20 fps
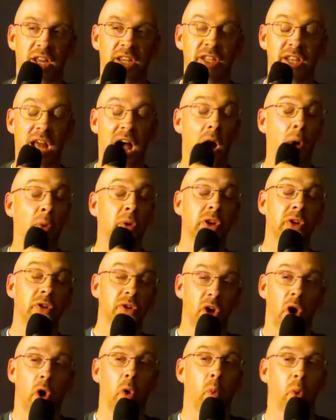Now you
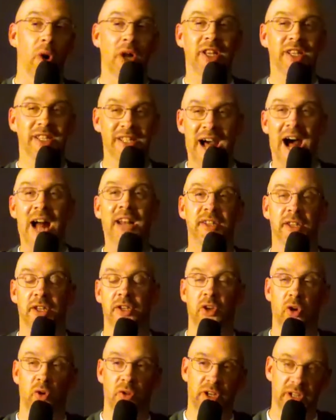know what not to
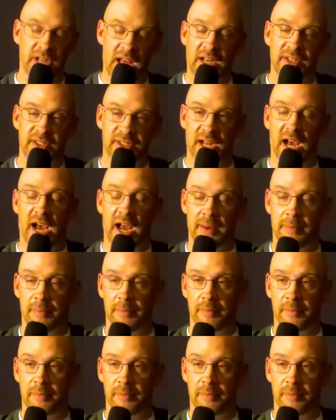do the next time.